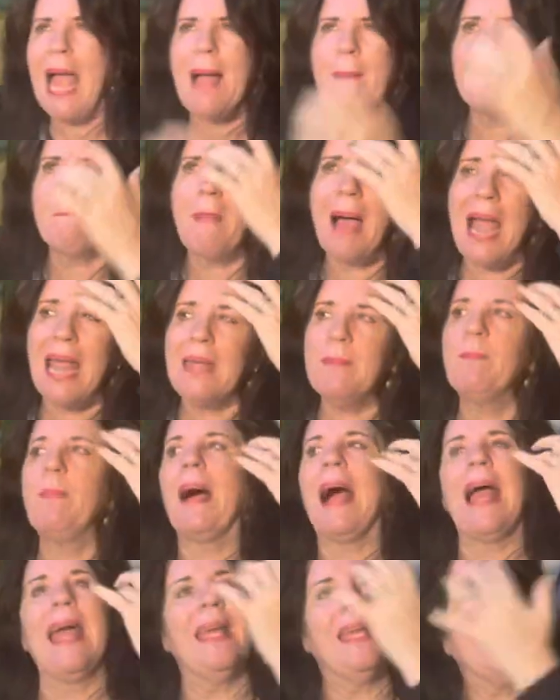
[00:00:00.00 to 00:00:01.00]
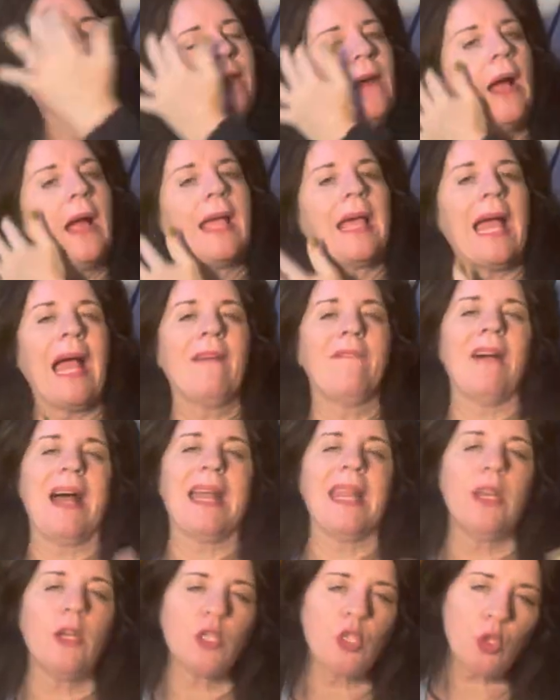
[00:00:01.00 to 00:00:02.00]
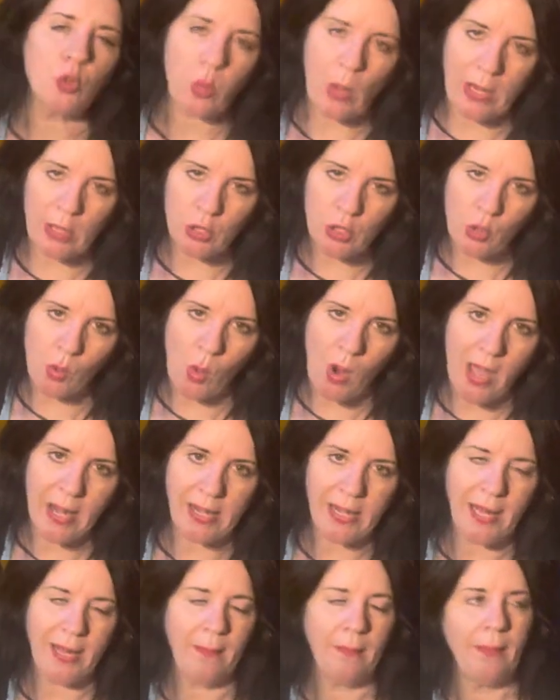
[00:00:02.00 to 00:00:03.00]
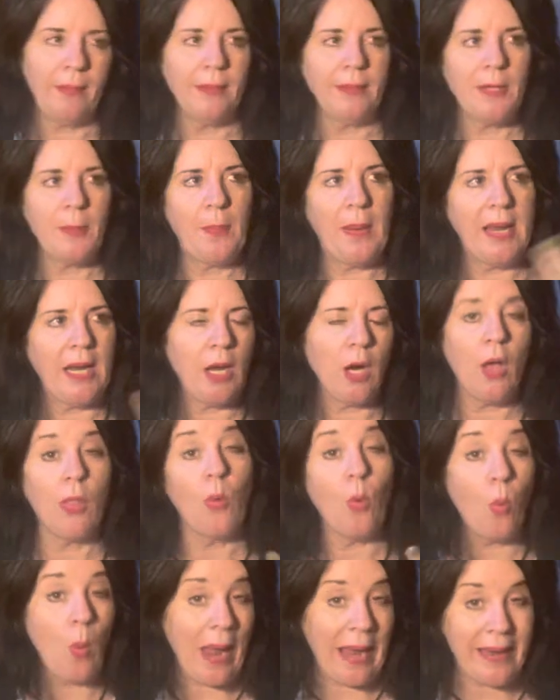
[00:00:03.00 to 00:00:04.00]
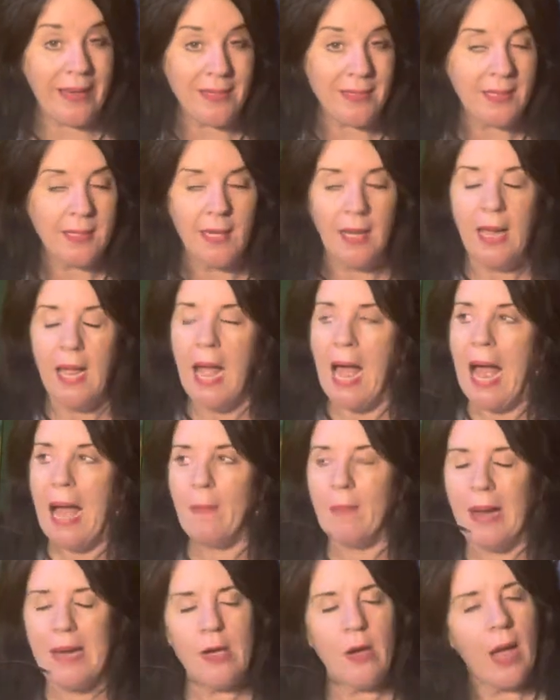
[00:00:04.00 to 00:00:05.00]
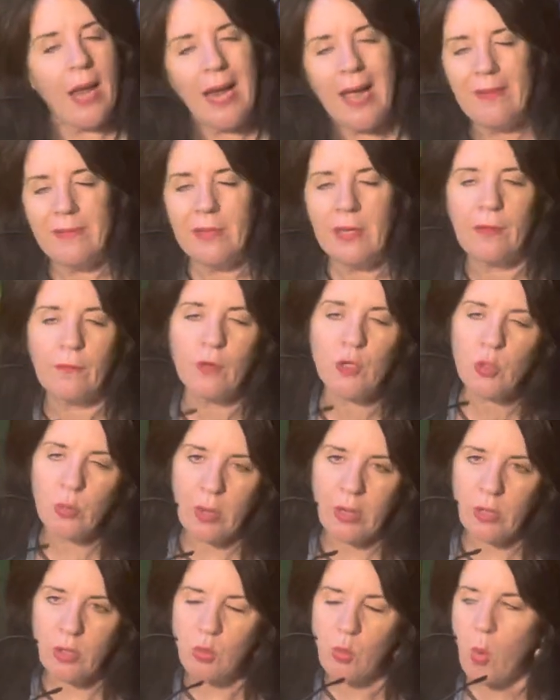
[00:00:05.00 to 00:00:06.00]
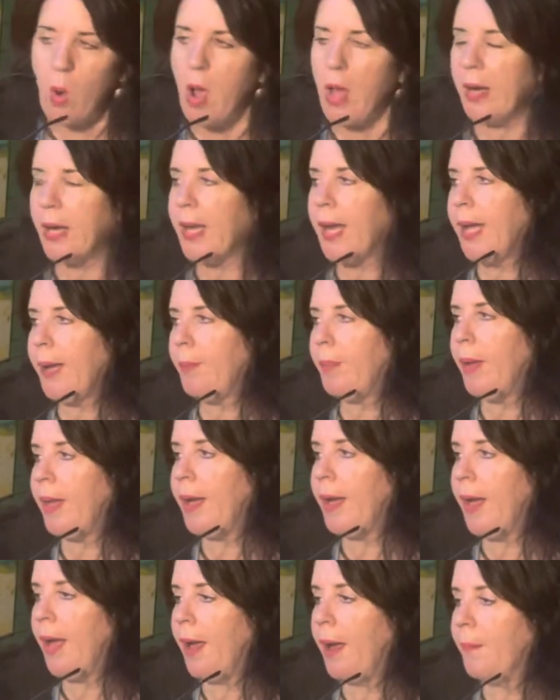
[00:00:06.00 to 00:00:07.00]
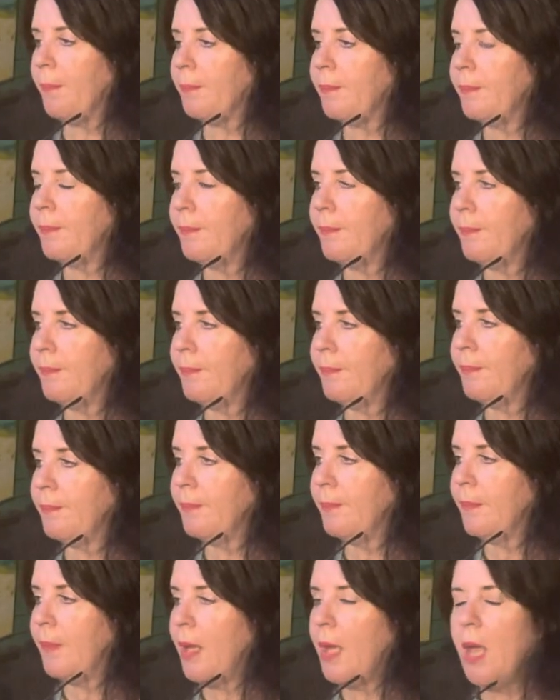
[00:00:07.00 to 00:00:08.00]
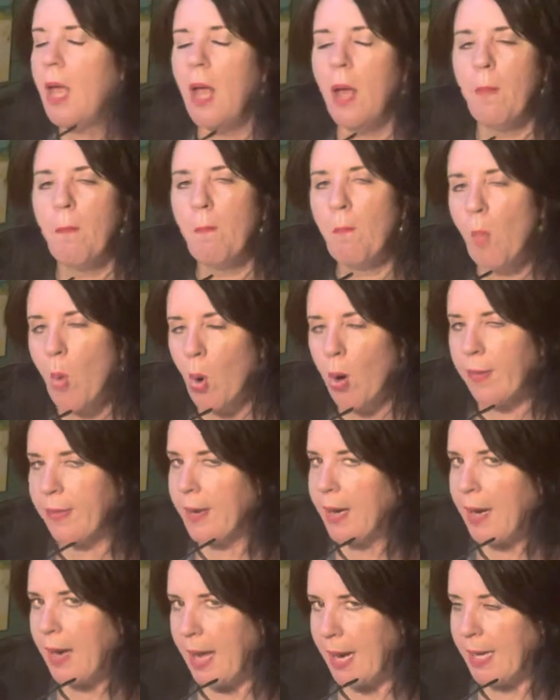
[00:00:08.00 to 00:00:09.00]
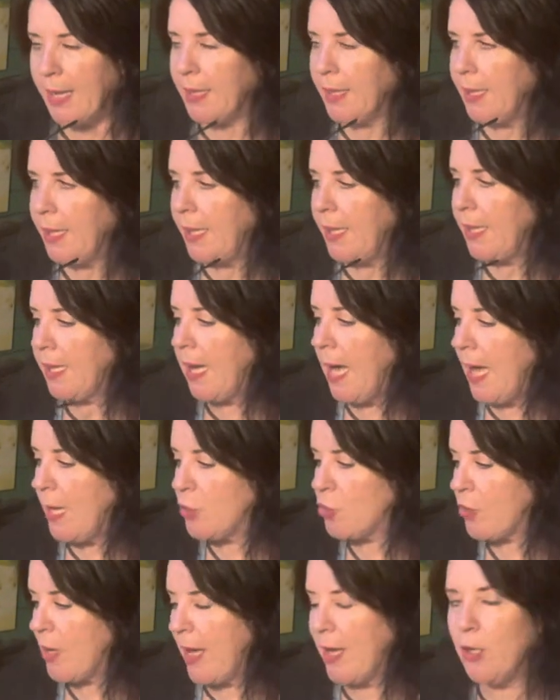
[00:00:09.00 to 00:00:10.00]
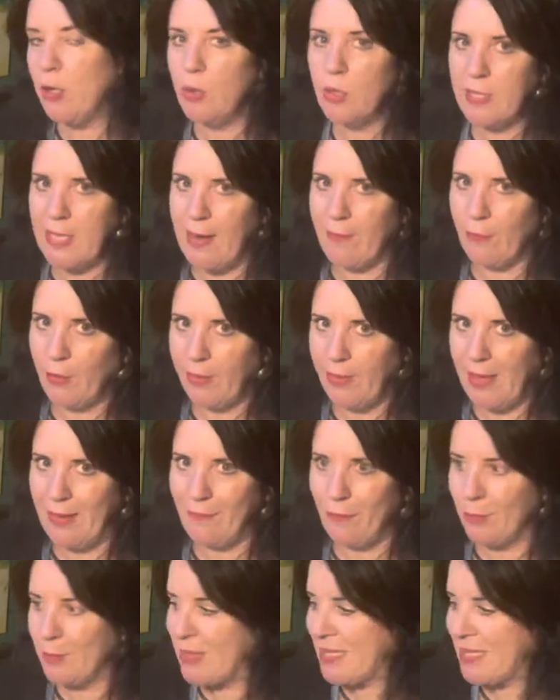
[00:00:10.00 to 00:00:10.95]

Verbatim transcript: I might buy it if I, if I need a sweater's quantity, depending on the weight. I might not have enough for sweater's quantity, but um, more than likely, I try to use everything from